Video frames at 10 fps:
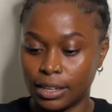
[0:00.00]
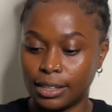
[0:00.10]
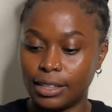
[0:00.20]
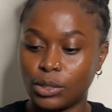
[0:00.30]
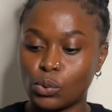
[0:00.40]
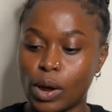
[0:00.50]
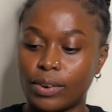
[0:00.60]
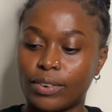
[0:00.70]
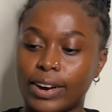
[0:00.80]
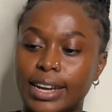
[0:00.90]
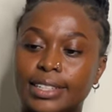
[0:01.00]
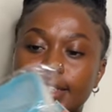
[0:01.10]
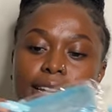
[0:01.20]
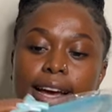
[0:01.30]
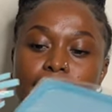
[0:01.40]
this one right
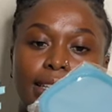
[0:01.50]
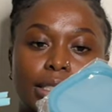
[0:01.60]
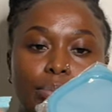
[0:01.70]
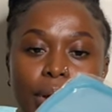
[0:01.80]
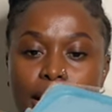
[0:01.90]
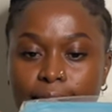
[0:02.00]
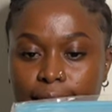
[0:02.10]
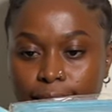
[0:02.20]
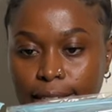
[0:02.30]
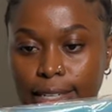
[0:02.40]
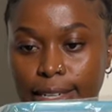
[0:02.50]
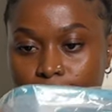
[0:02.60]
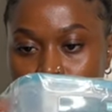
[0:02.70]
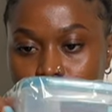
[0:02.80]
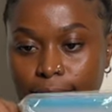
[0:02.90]
here is plastic.
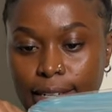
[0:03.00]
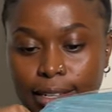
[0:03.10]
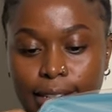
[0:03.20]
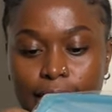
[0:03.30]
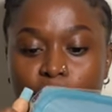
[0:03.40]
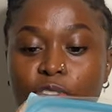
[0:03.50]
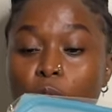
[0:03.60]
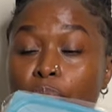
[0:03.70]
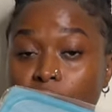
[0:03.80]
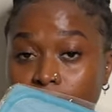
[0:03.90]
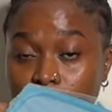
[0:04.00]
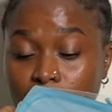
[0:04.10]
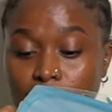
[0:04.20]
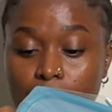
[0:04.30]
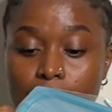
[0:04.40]
Four
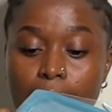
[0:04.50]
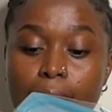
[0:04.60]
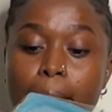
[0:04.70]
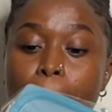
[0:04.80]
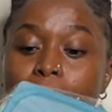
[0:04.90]
pieces.